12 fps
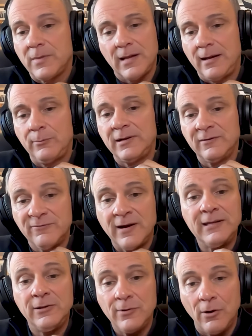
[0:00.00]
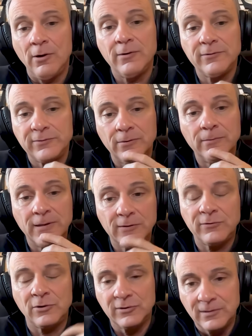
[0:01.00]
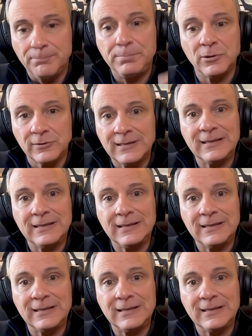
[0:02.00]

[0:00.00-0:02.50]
I would invite you to also you know, start to build